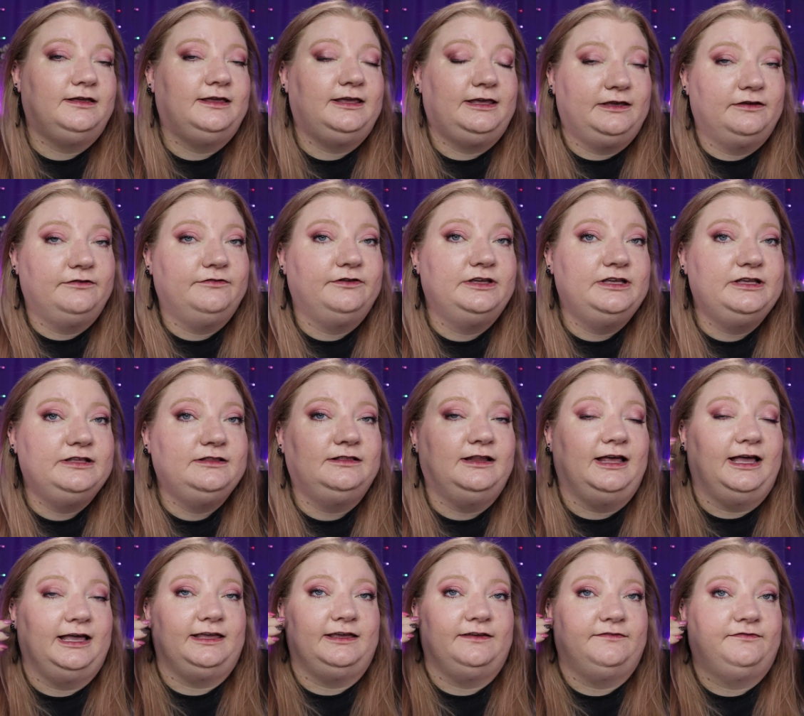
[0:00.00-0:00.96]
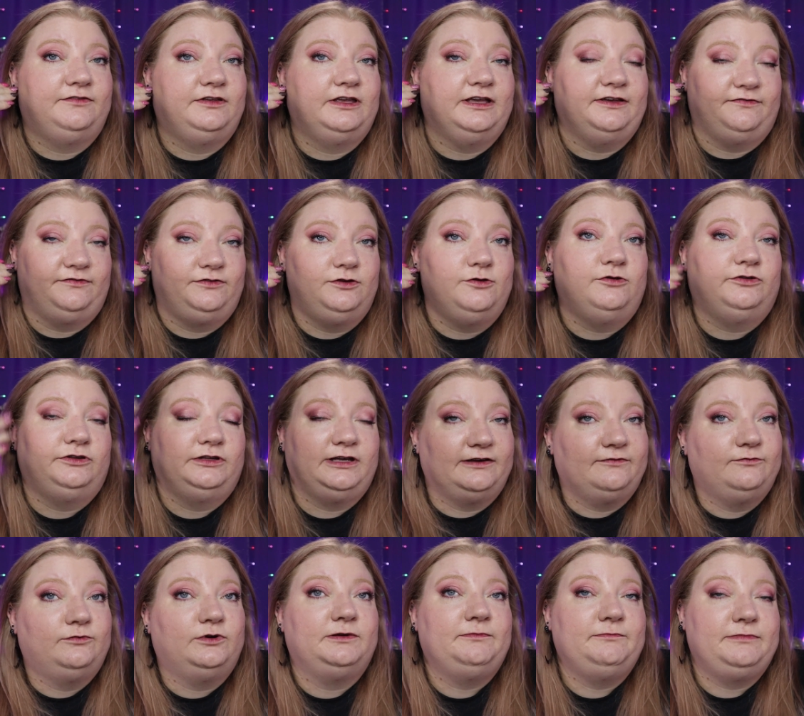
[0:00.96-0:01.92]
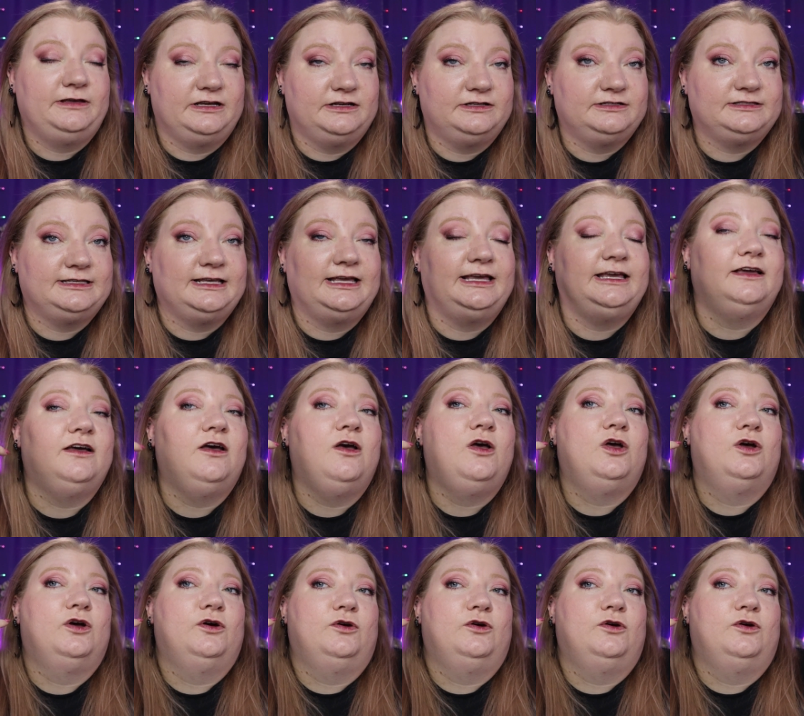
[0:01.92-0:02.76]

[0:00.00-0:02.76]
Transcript: earring, like if you only have one piercing,